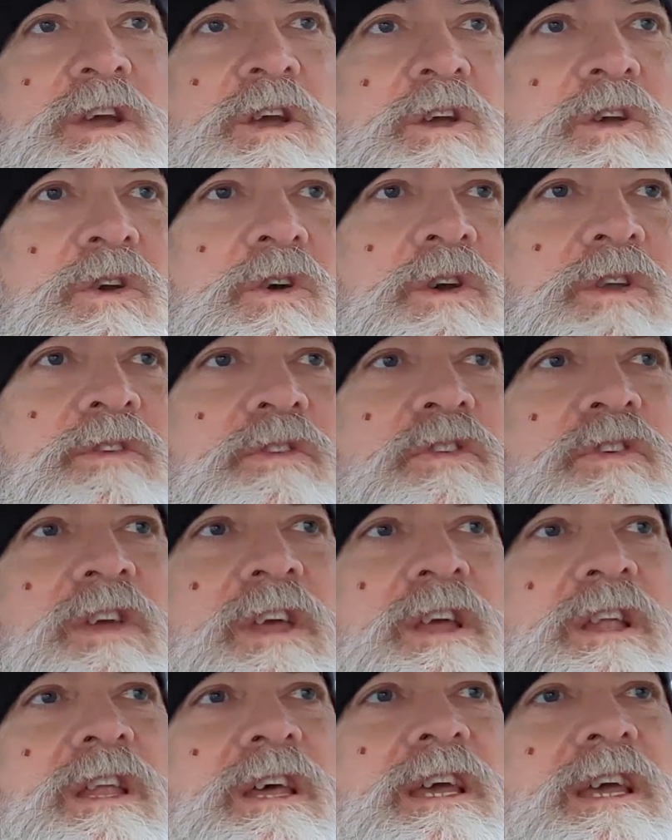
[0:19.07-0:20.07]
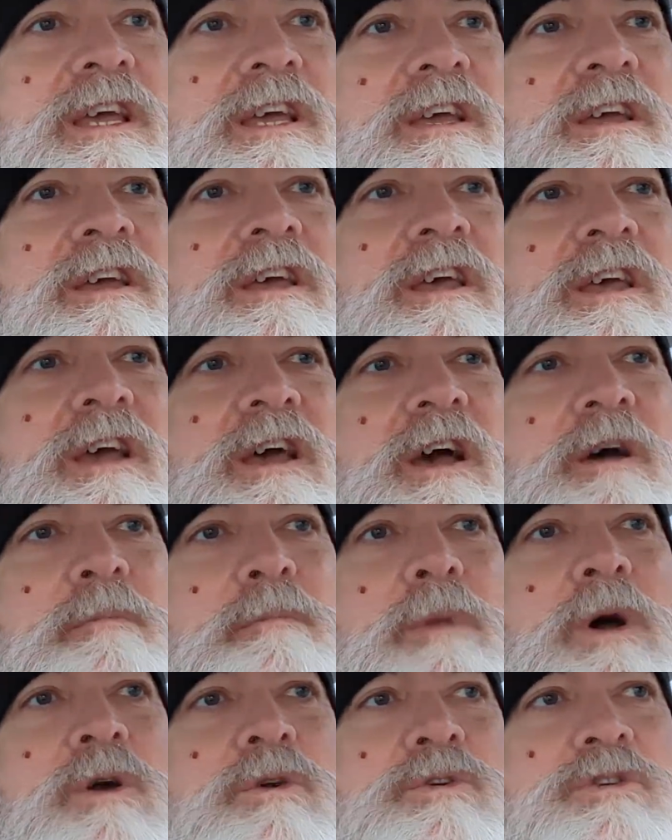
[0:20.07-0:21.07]
good feeling,
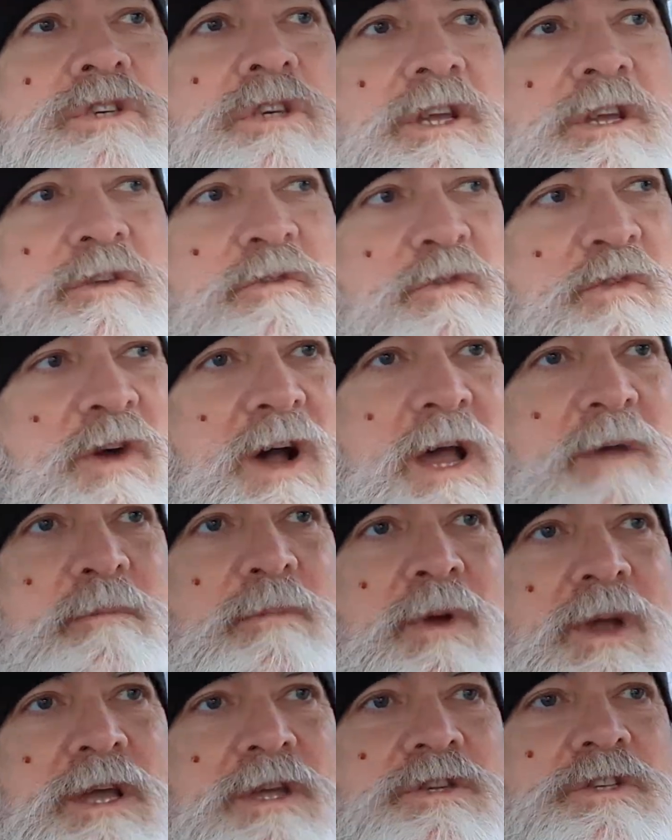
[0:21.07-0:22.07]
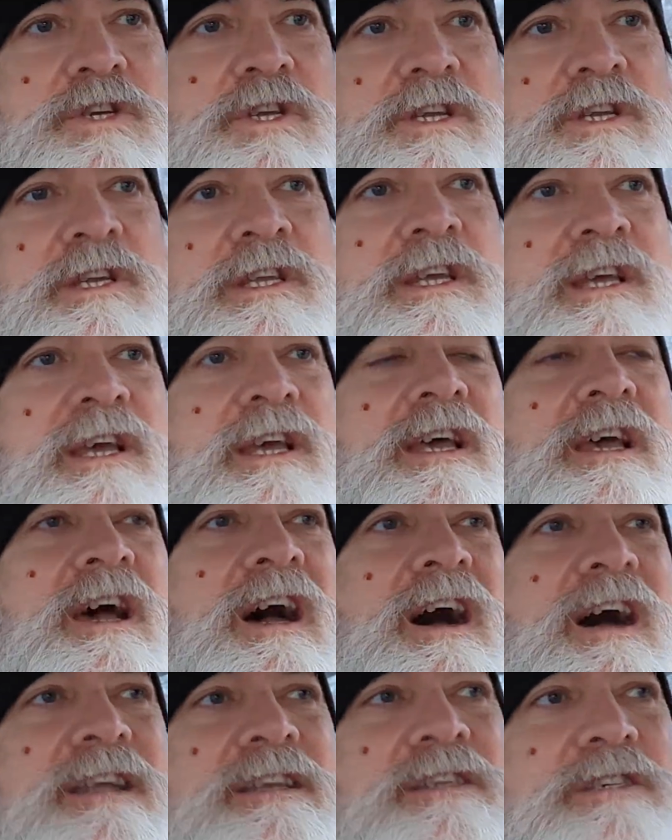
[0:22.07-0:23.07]
emotion,
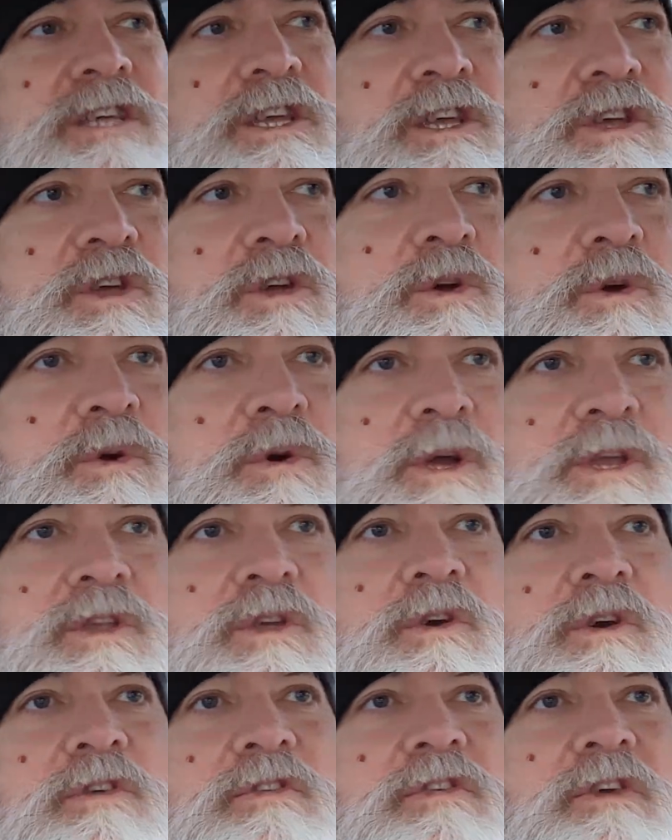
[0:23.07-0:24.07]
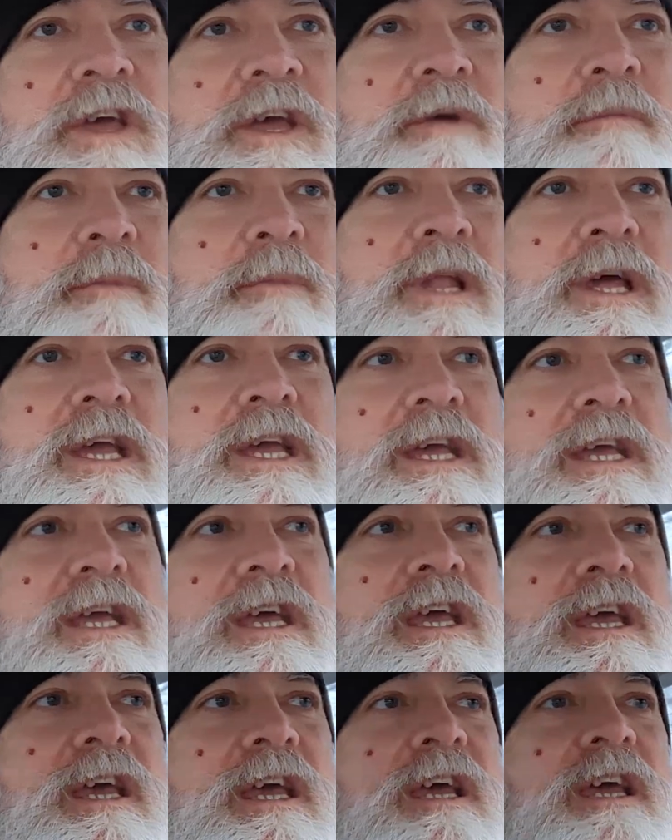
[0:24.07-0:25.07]
vibration unto you and your family.
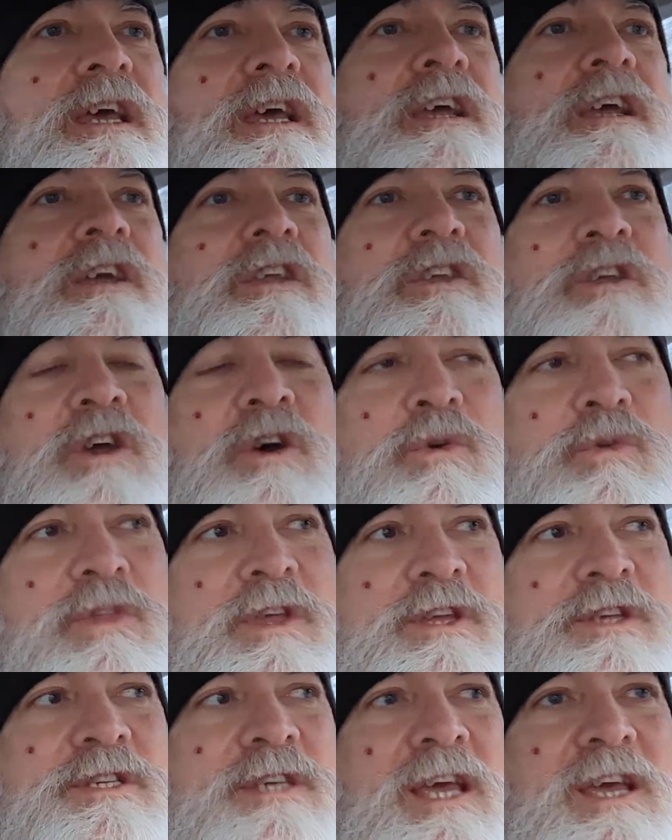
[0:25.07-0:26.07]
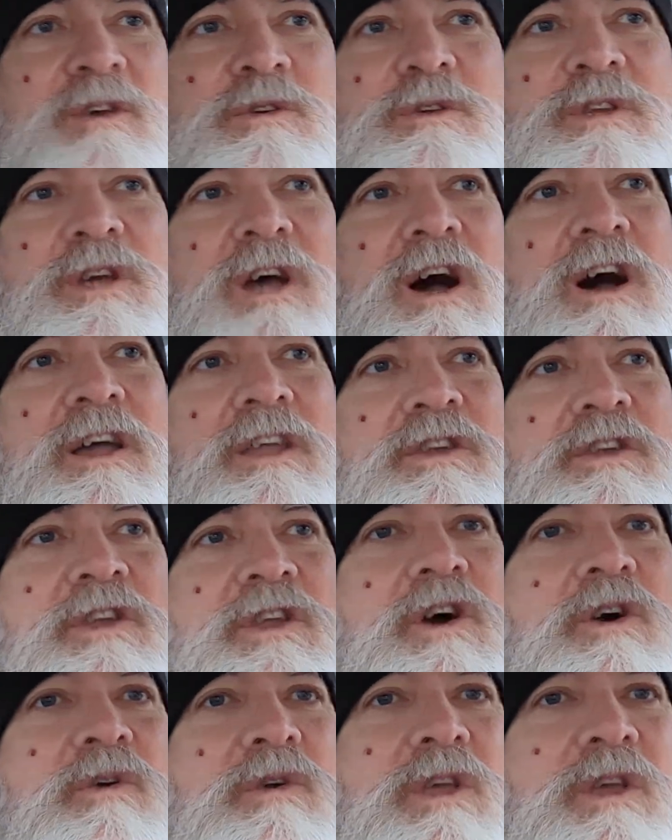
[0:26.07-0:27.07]
Gnothi Seuton,
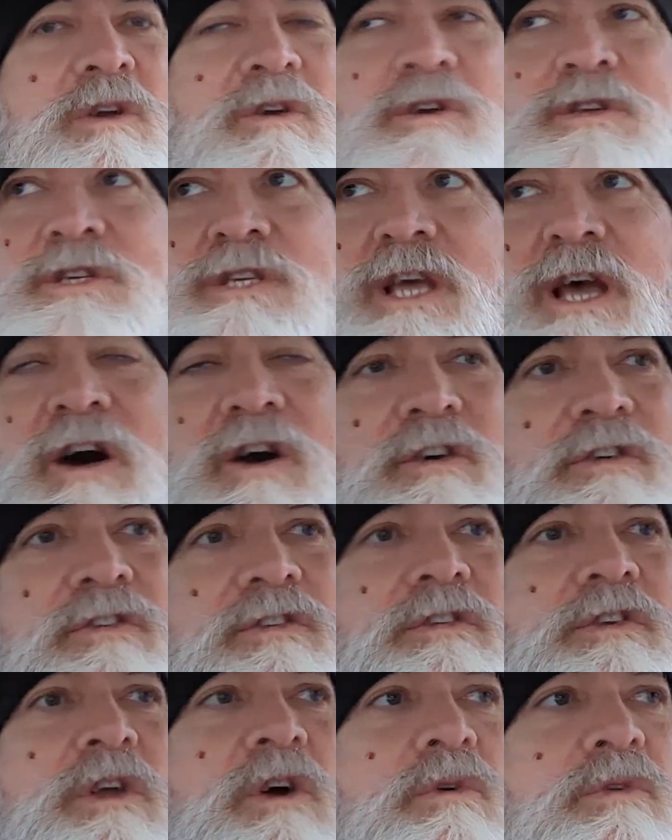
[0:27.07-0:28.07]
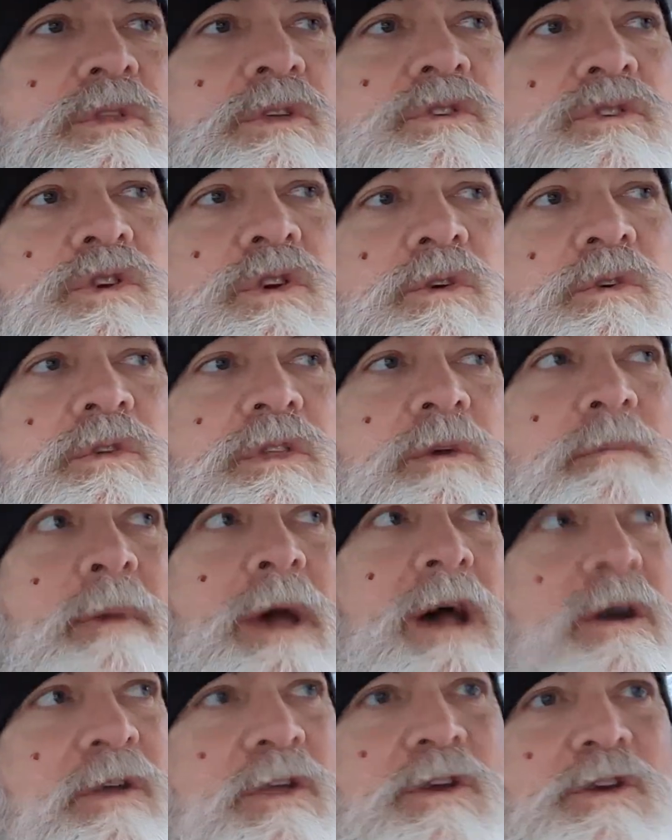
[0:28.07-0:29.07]
know yourself, know the truth
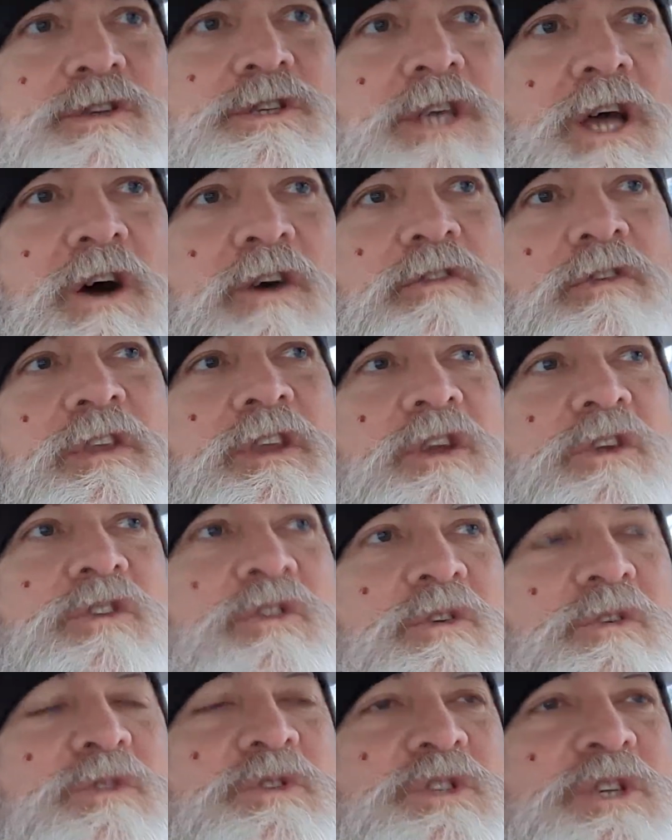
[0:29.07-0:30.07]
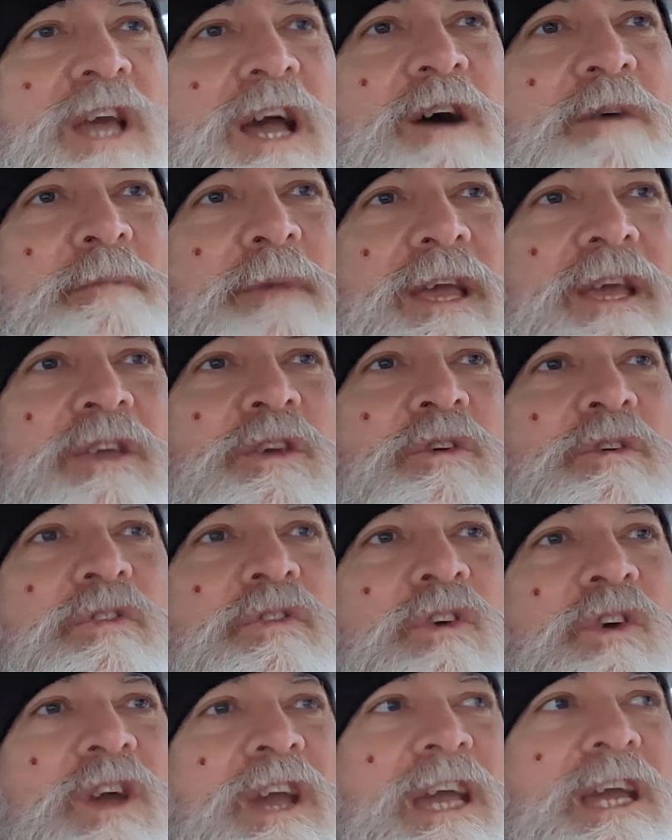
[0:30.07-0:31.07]
about yourself, and the truth shall make you
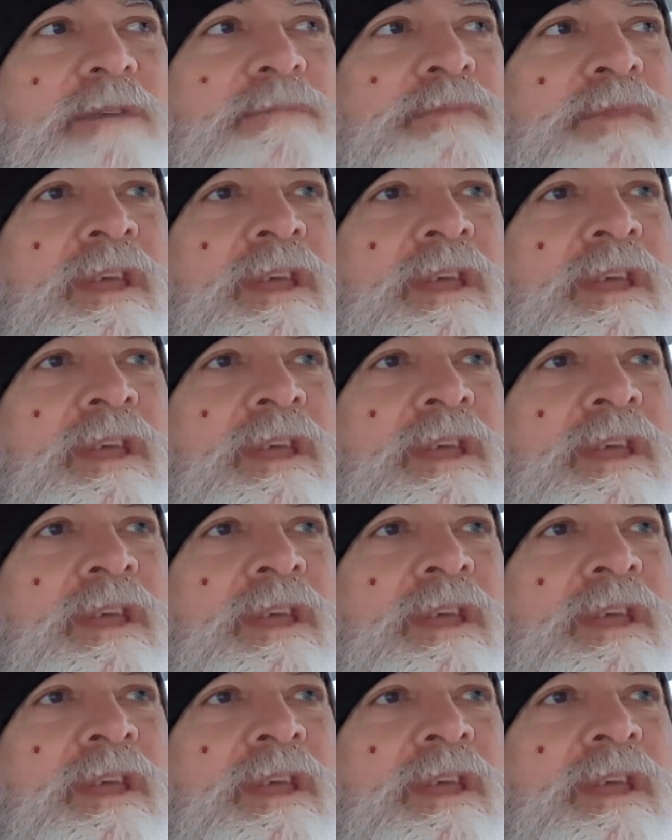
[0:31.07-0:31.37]
free.